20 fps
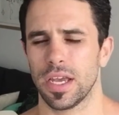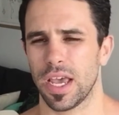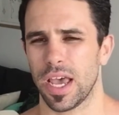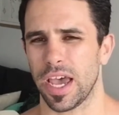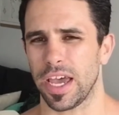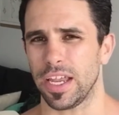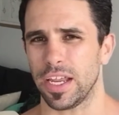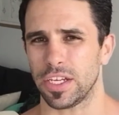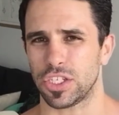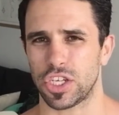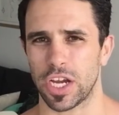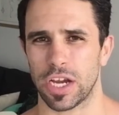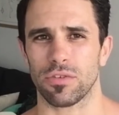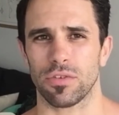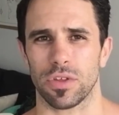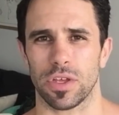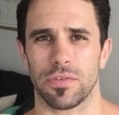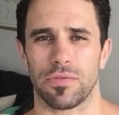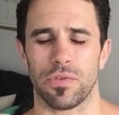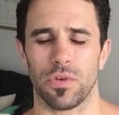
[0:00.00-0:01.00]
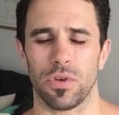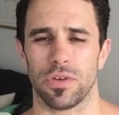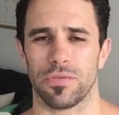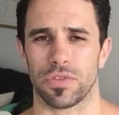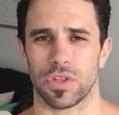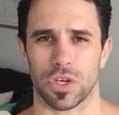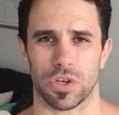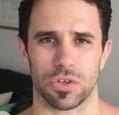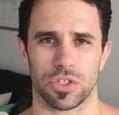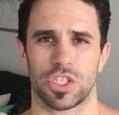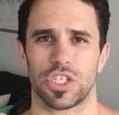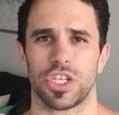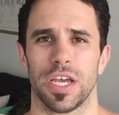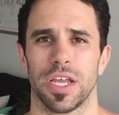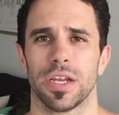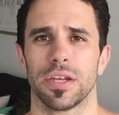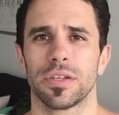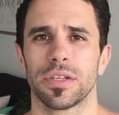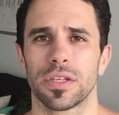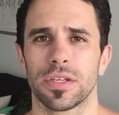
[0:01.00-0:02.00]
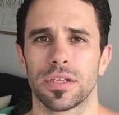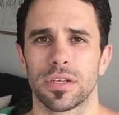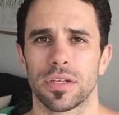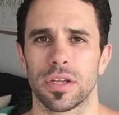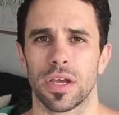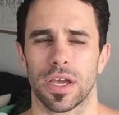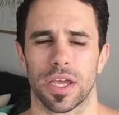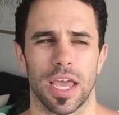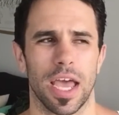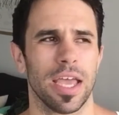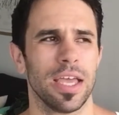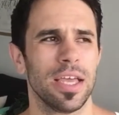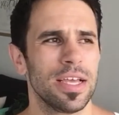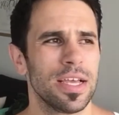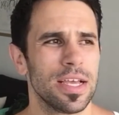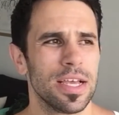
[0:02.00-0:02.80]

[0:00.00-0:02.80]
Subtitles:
and are generally full of the good shit, okay?